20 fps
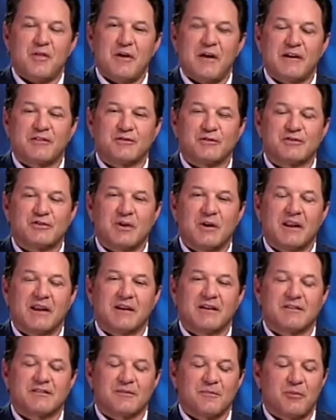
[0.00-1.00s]
Thanks for
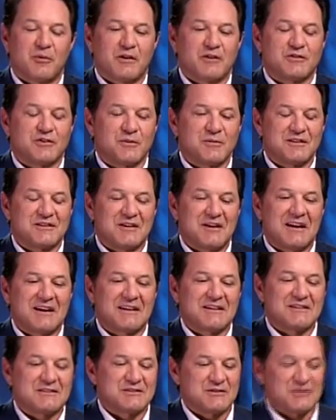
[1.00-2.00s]
joining us. A pleasure to be talking